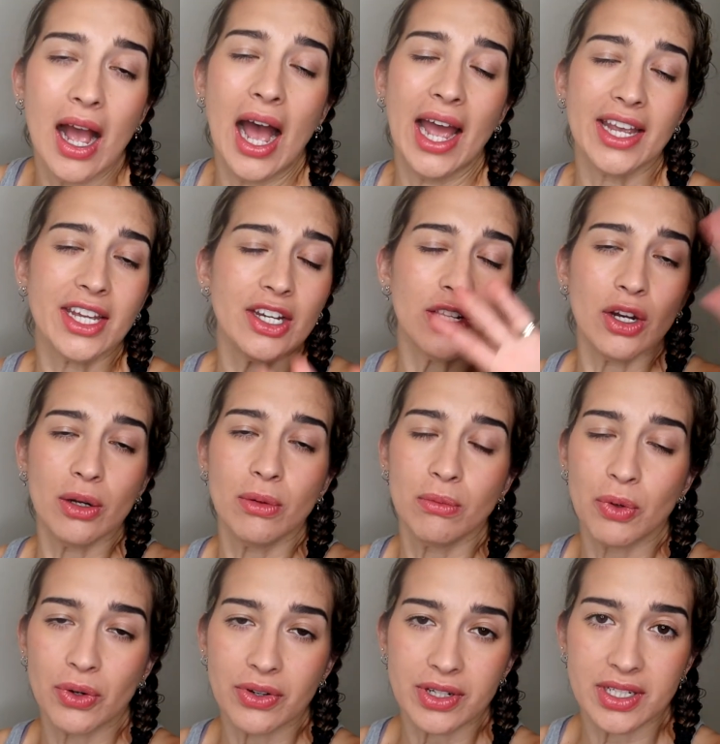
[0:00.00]
I can go
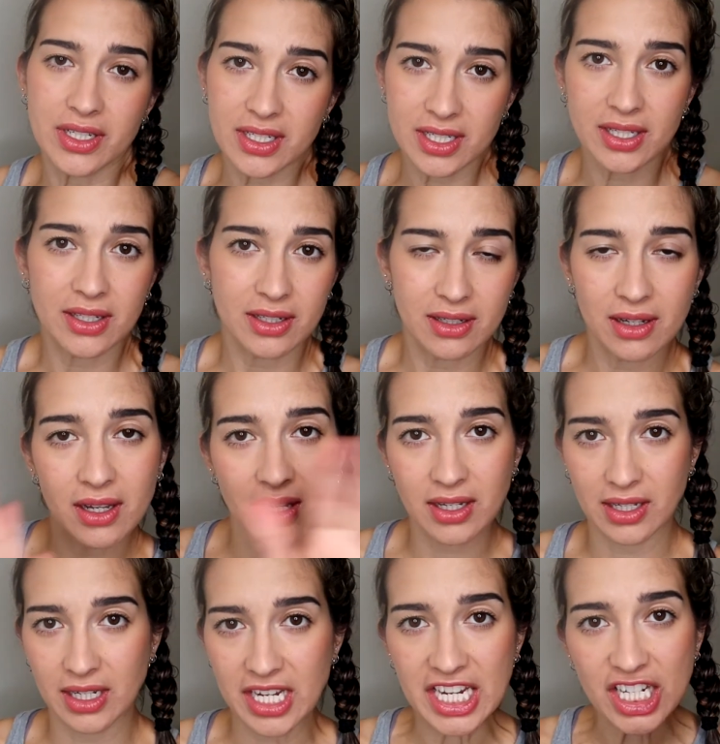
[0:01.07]
more into
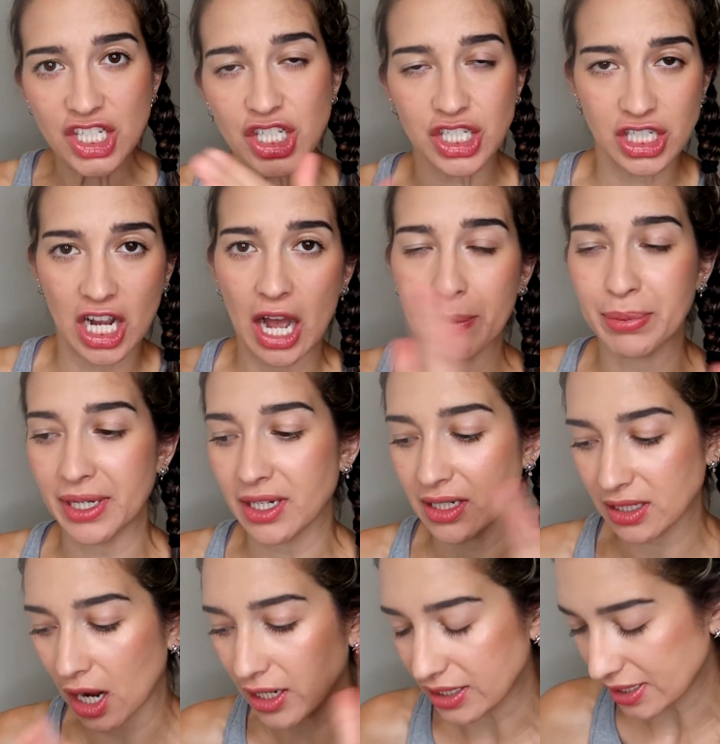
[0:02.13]
each
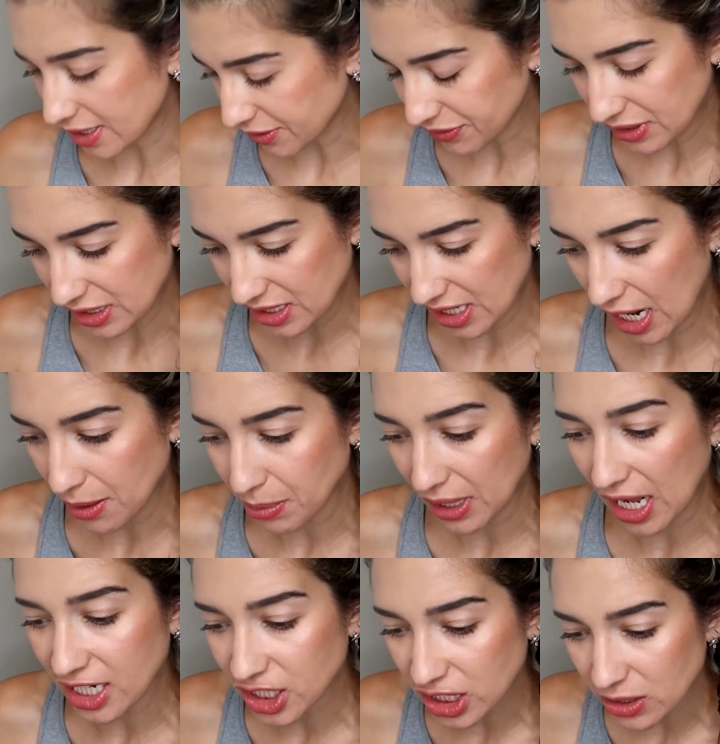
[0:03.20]
topic on a different day, but
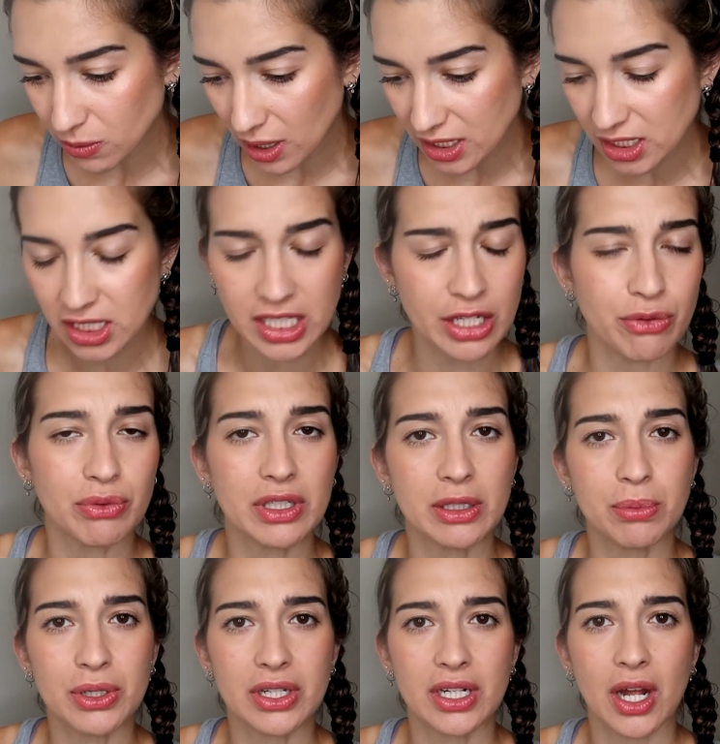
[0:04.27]
I just wanted to really
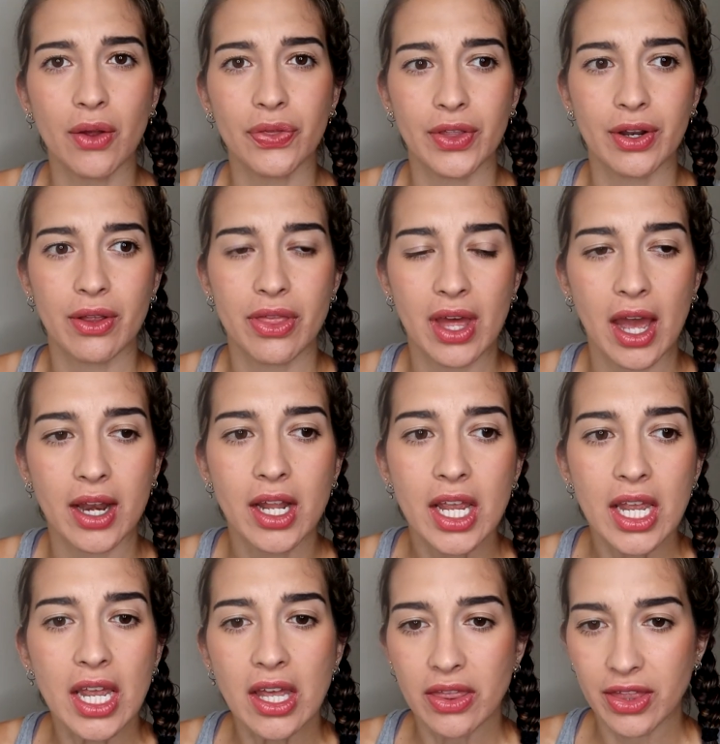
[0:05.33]
put it out there that
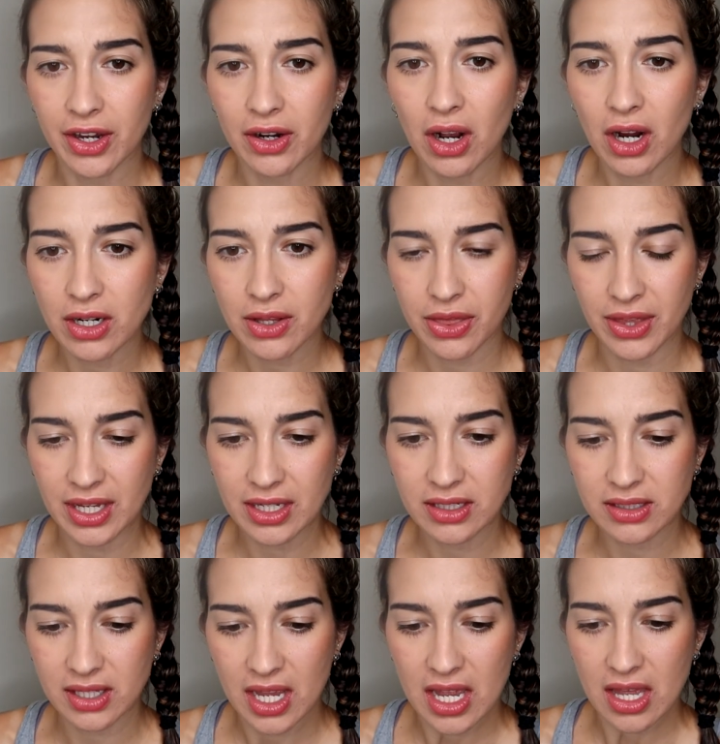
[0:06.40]
there are
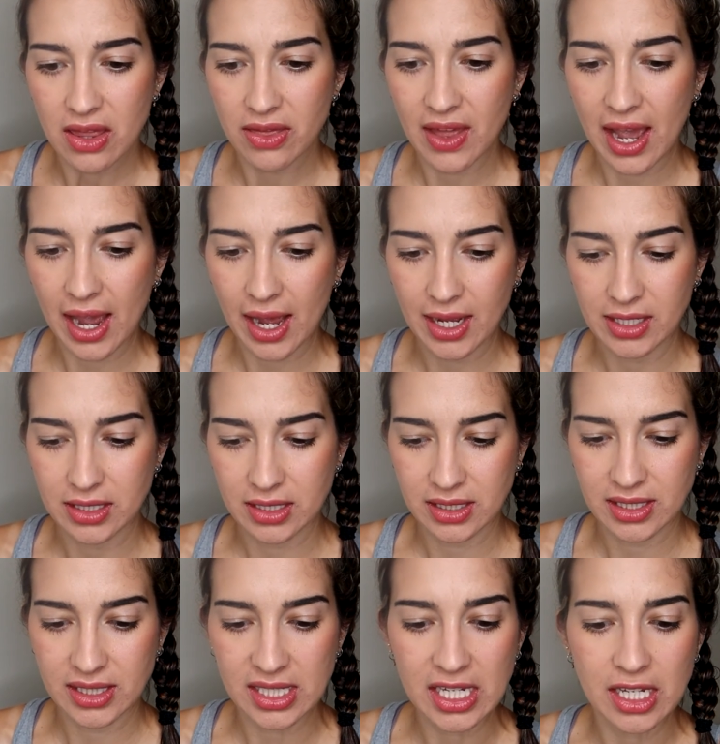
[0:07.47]
things that
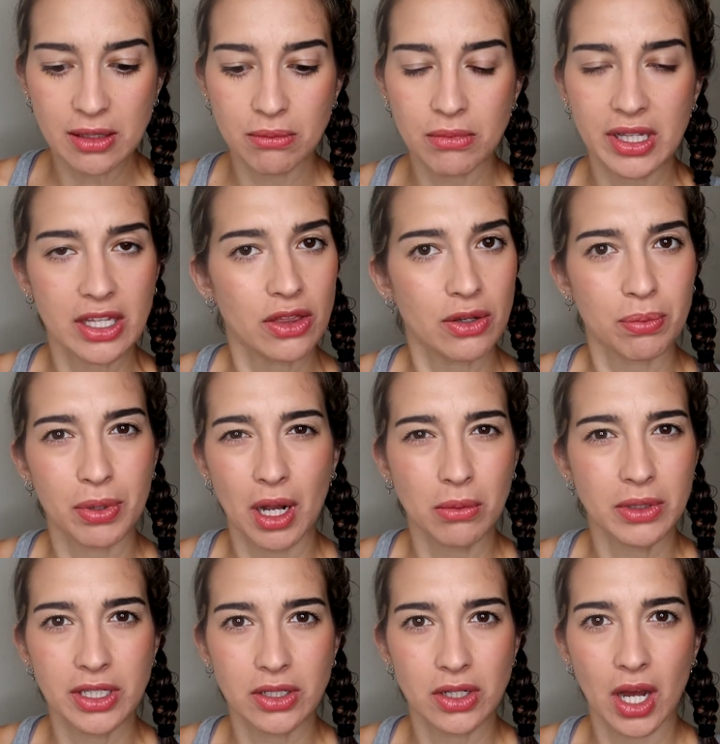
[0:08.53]
seem like they're
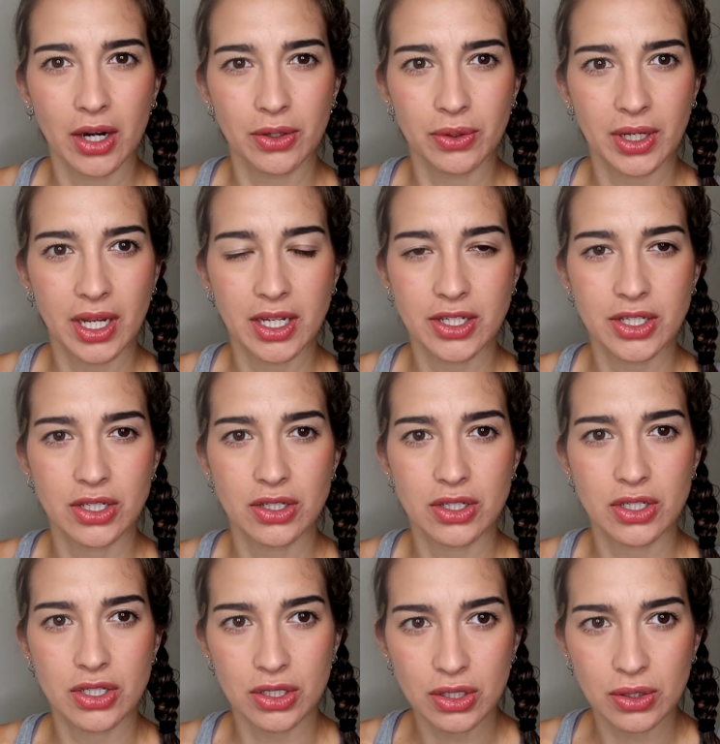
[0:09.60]
probably not okay to
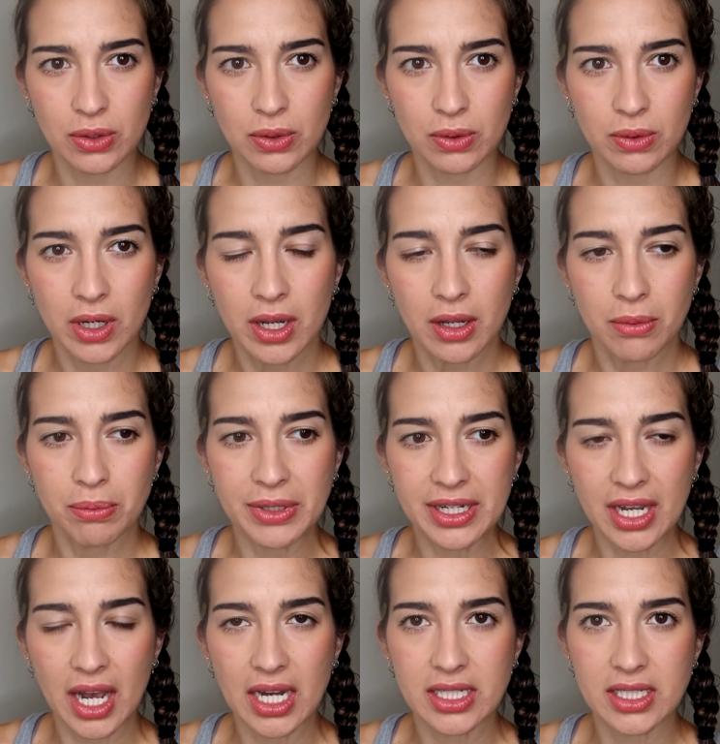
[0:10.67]
do
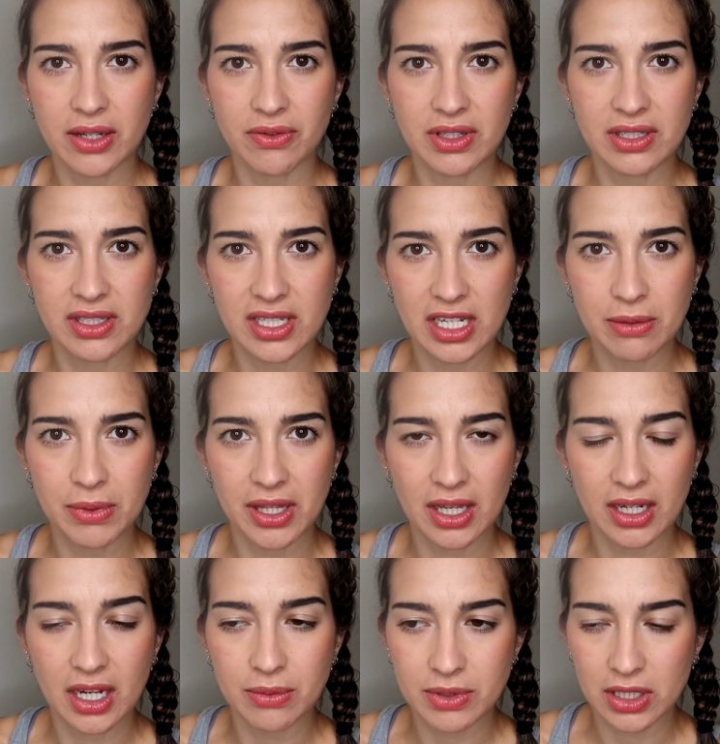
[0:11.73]
because of the stigma
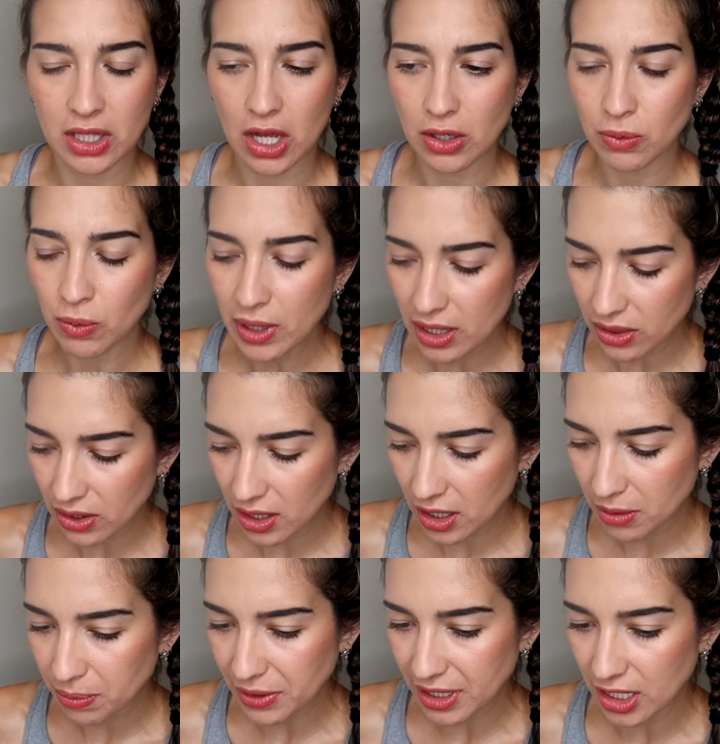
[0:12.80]
that comes along with
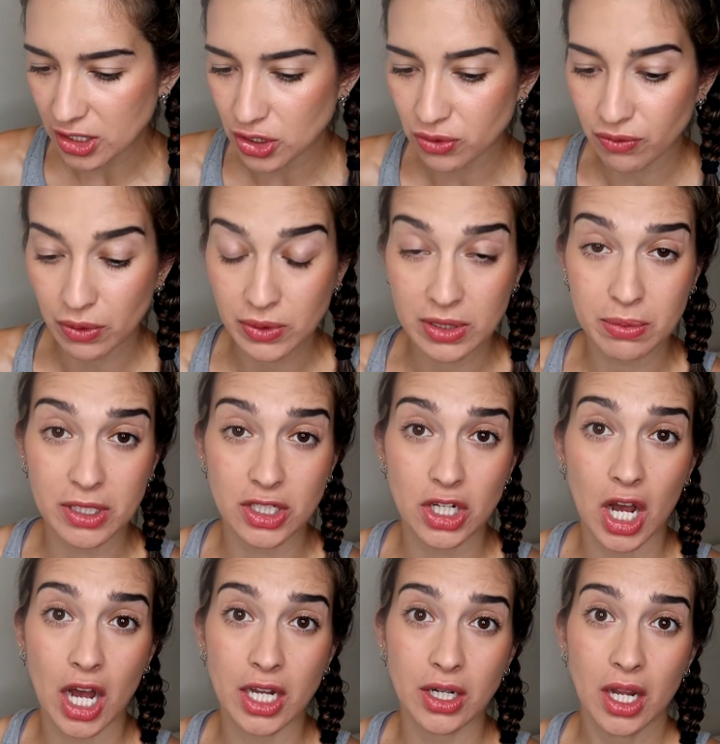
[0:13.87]
it, because you've always been
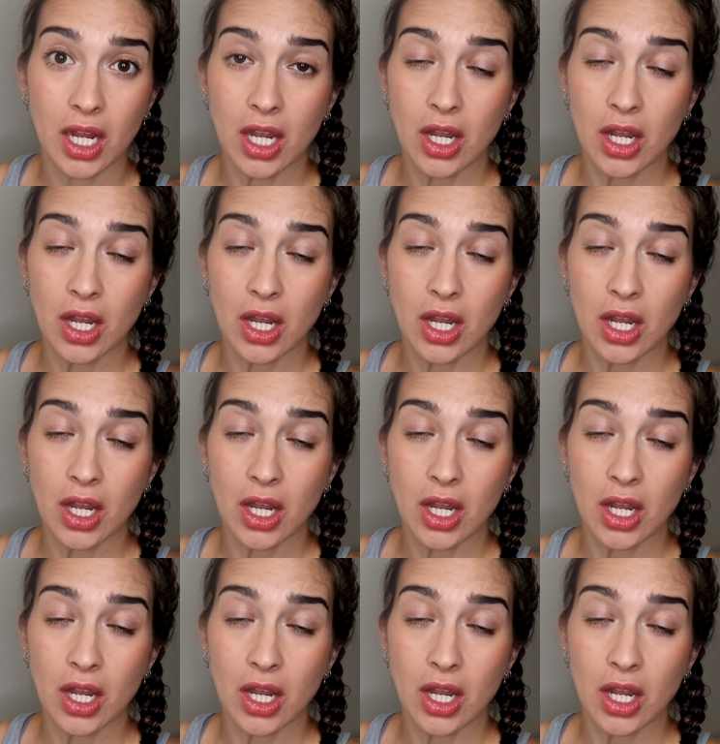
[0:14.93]
taught